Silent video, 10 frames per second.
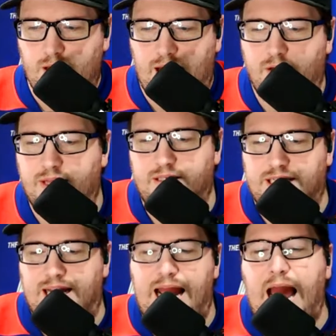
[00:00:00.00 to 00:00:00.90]
that
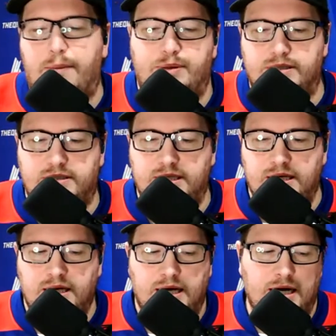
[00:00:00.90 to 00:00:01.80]
kind of happens.
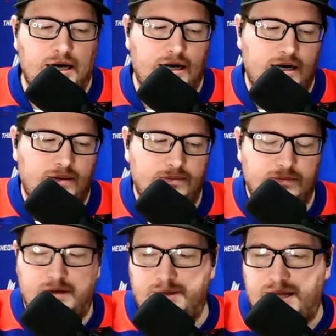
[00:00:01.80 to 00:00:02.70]

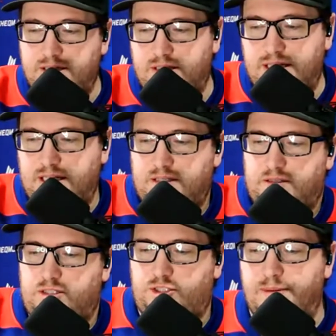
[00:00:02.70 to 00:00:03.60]
That
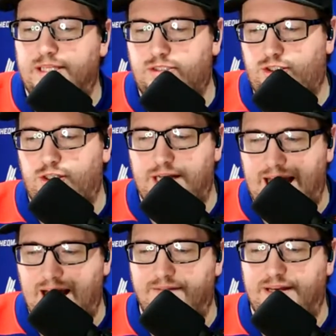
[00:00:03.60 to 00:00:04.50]
Schmidt shouldn't
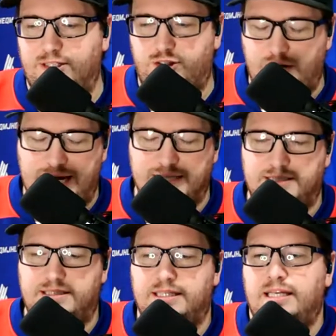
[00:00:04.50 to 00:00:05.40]
have a
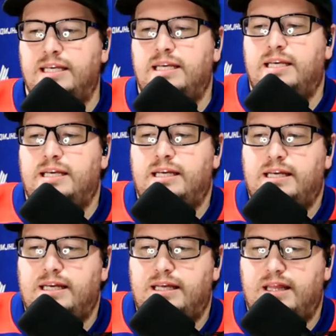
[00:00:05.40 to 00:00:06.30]
chance,
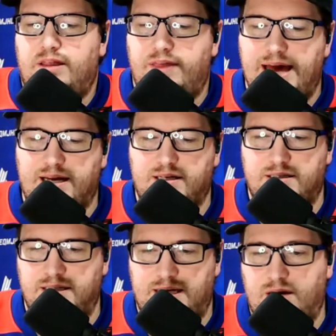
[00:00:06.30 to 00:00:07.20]
that
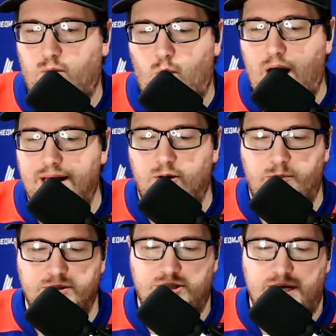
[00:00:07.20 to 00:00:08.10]
like a wide
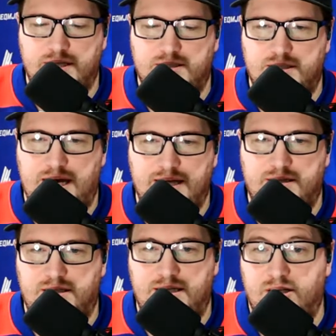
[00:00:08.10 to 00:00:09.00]
open chance
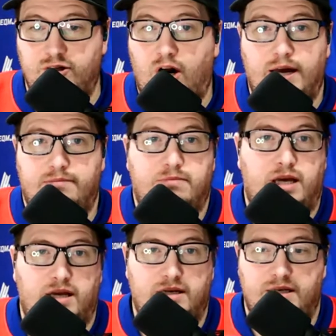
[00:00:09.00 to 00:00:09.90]
in the dot,
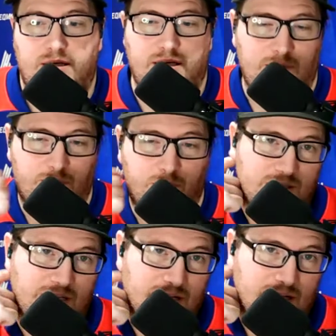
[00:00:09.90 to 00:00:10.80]
and he puts
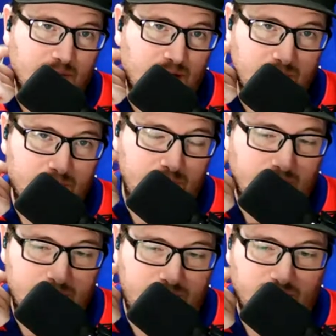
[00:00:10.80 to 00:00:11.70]
it in. I'm not
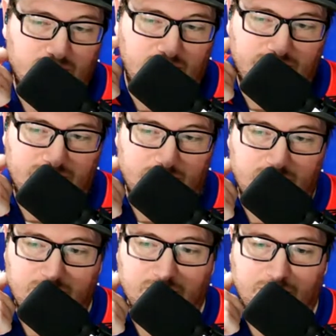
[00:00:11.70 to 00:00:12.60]
blaming Fillion. I think it might
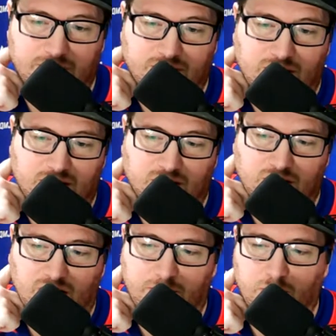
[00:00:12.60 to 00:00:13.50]
have been a bit of a knuckler
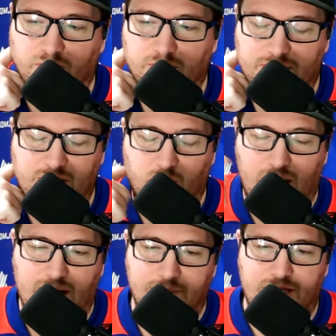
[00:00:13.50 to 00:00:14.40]
got up over him, but either
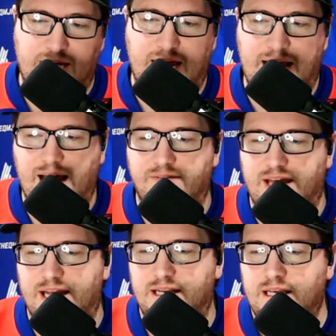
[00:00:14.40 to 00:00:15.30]
way, you can't have that